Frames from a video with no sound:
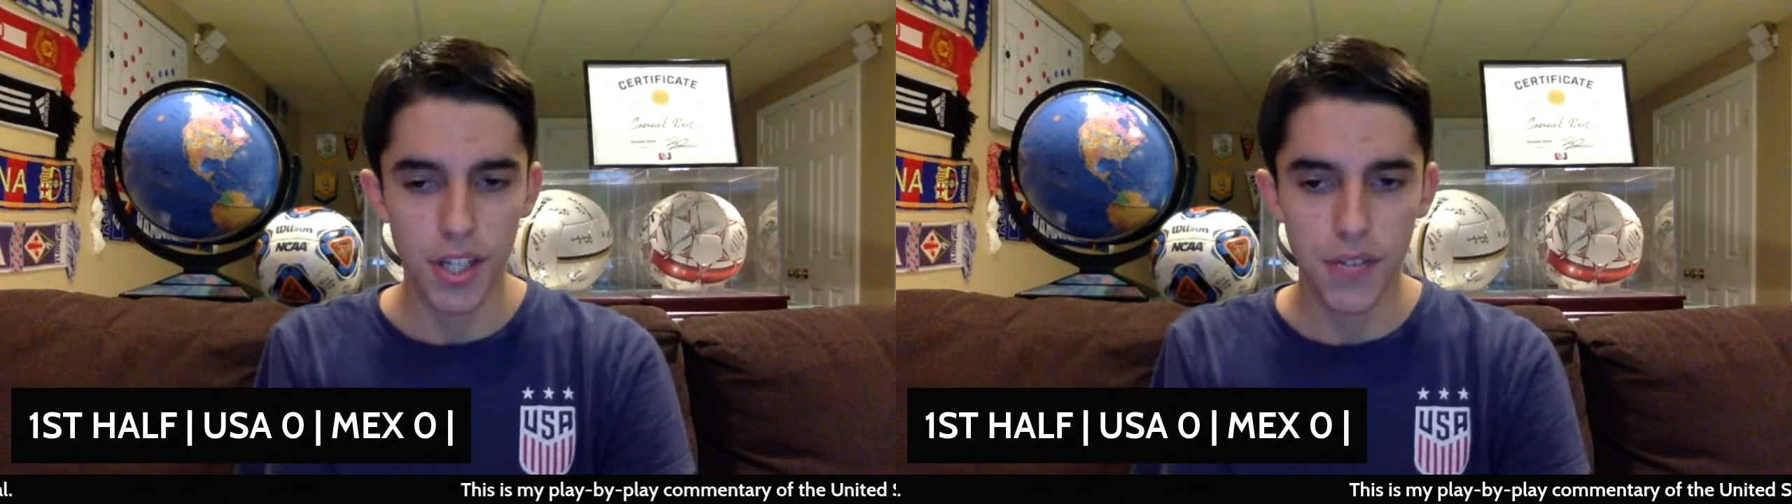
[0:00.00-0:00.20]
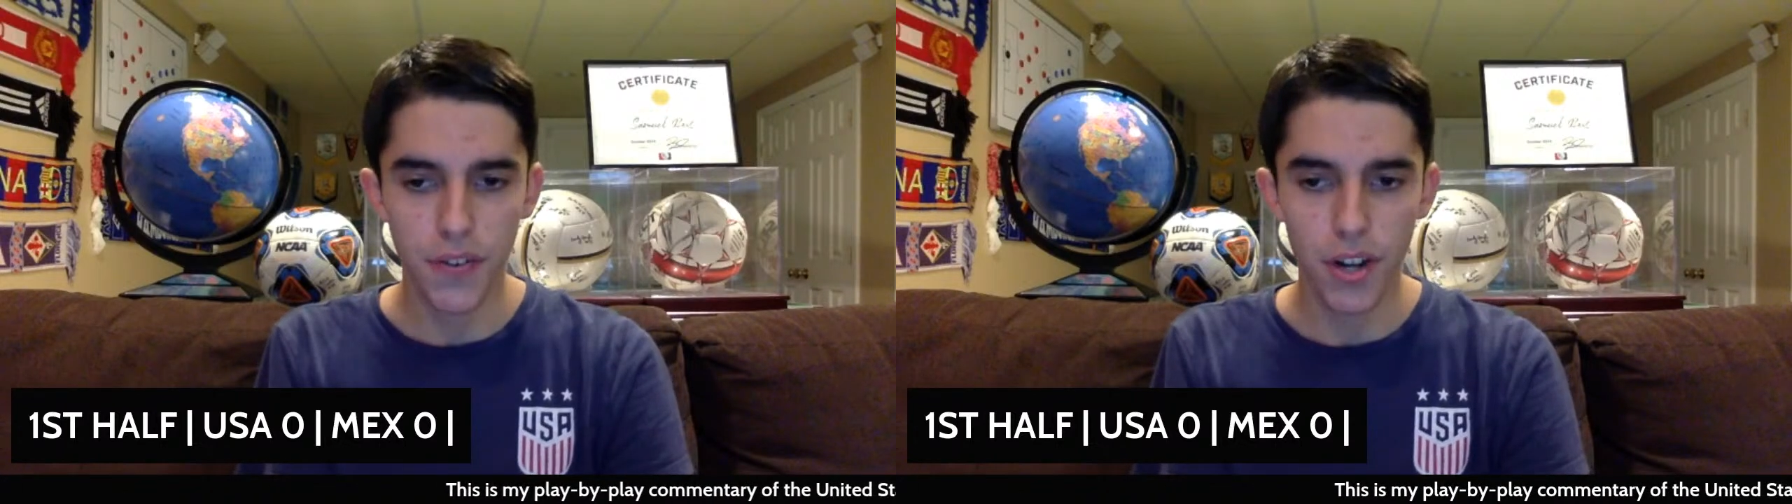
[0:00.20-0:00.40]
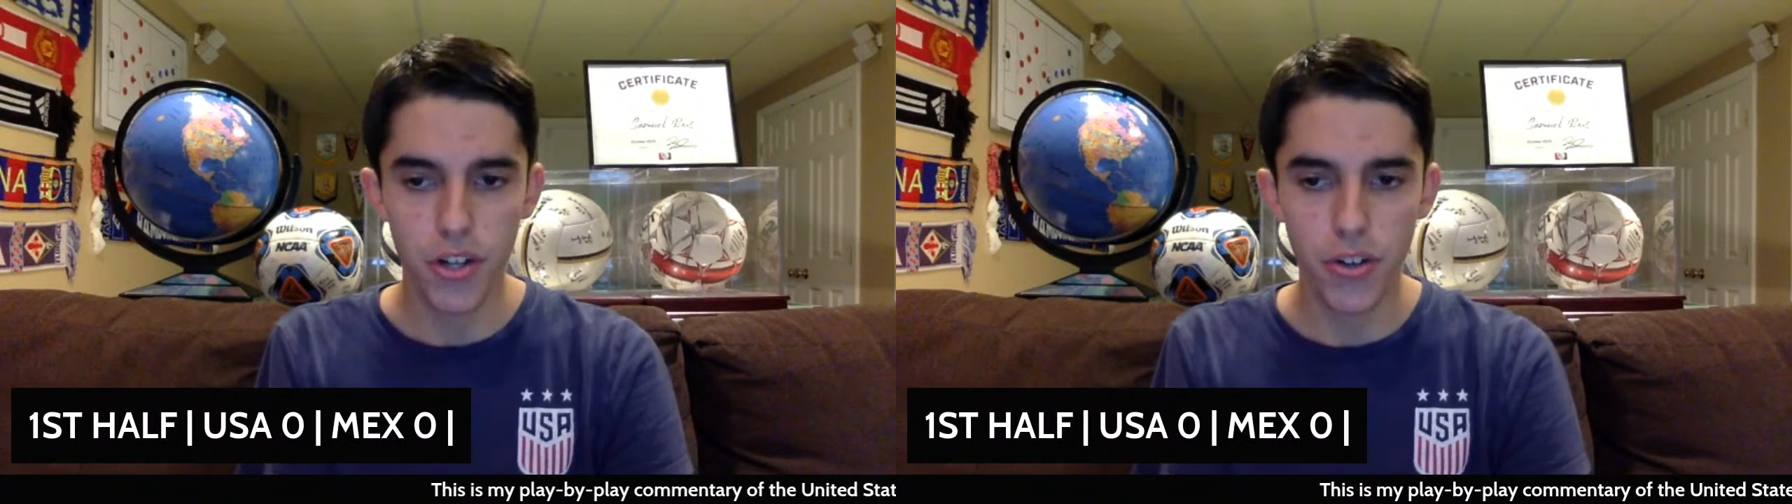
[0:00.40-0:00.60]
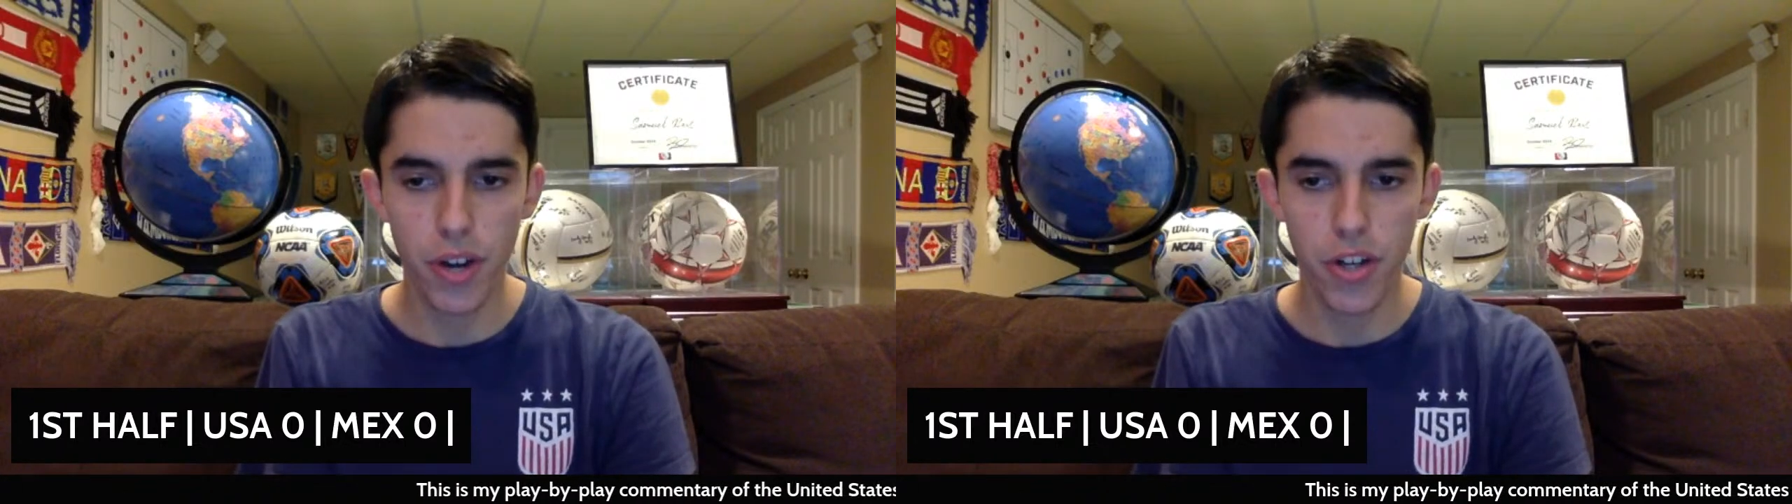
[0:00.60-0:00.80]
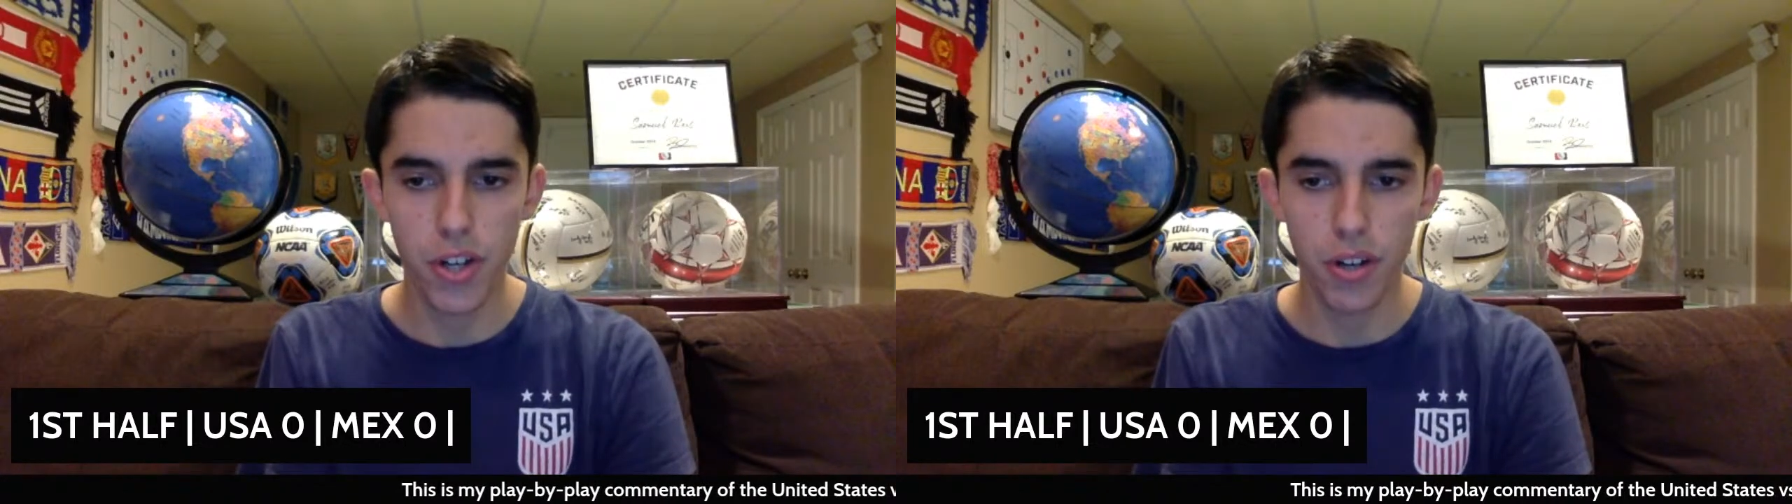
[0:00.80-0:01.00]
his
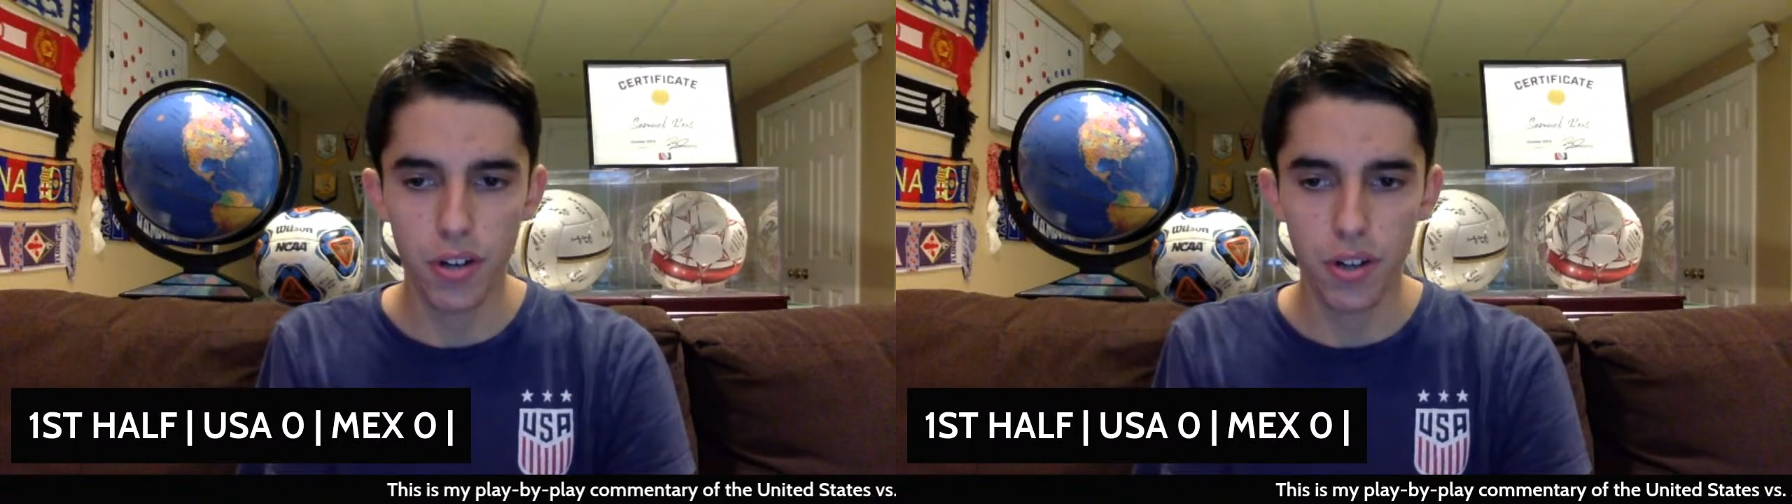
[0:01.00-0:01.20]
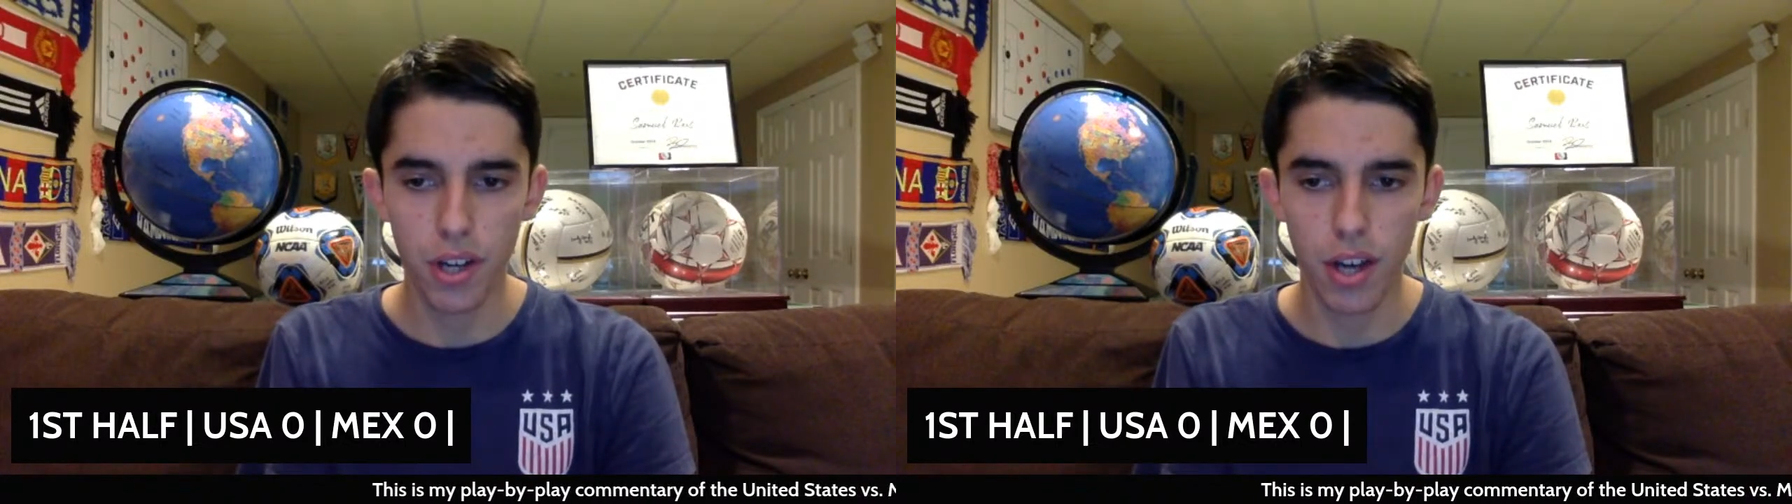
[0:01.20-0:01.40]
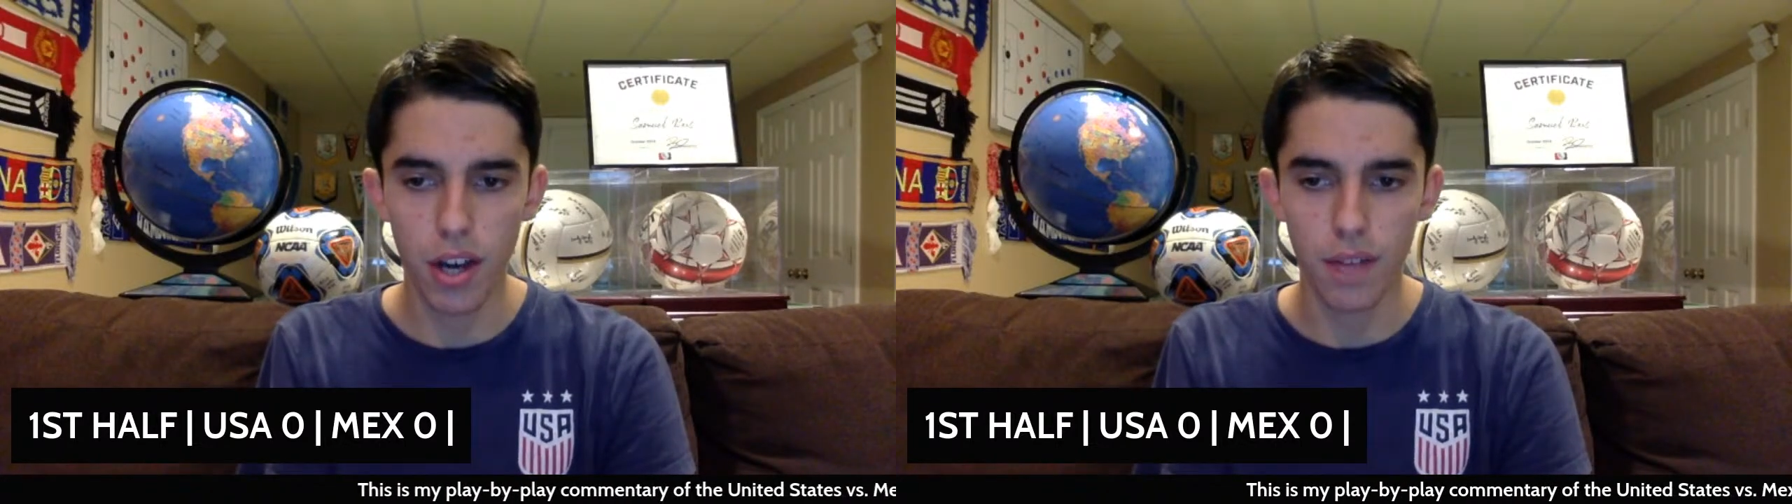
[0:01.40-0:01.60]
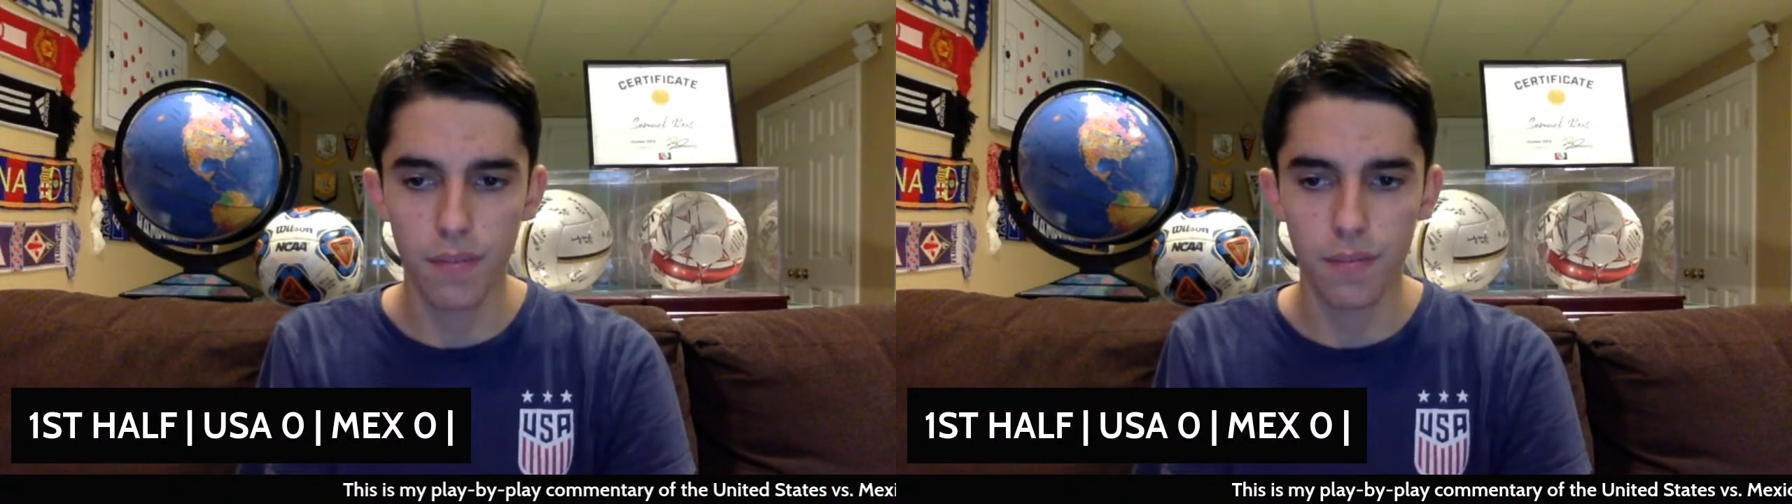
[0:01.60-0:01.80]
frustration early on.